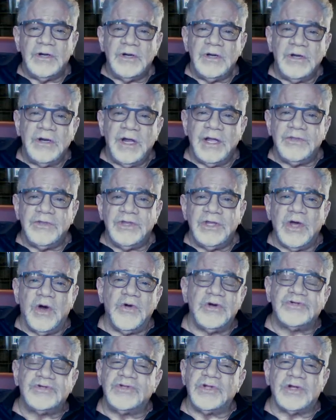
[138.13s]
And the
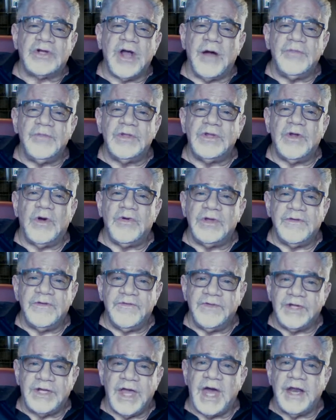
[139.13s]
owners of the company don't
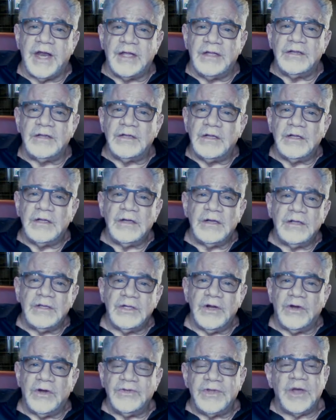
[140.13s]
even get it.
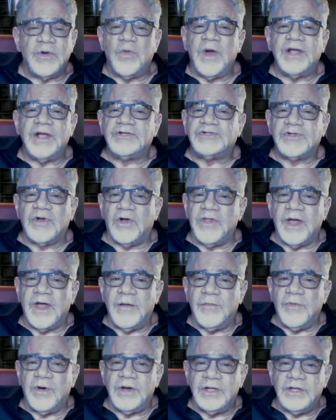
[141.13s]
And they waste all
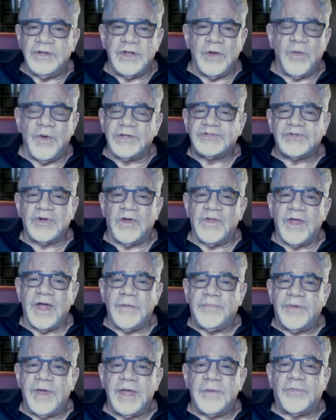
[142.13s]
that money and they waste all
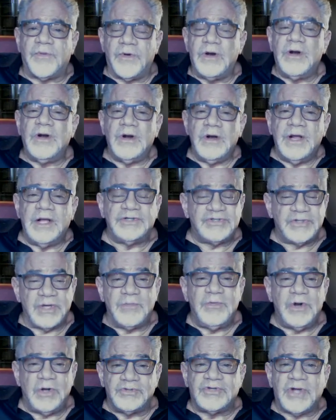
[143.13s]
that paper. And
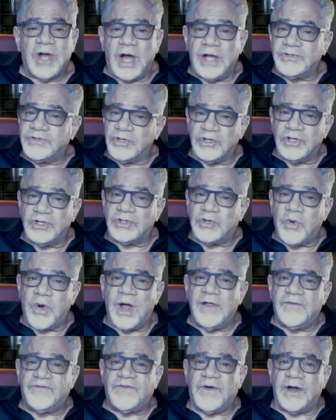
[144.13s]
some of those guys are good
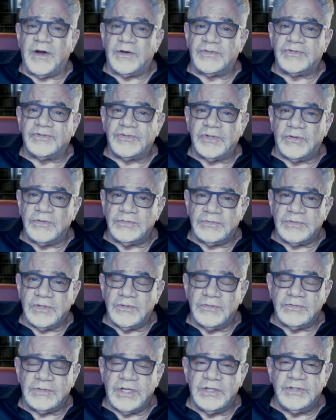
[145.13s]
qualifiers.
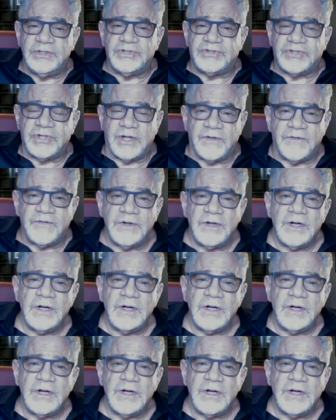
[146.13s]
Don't kid yourself.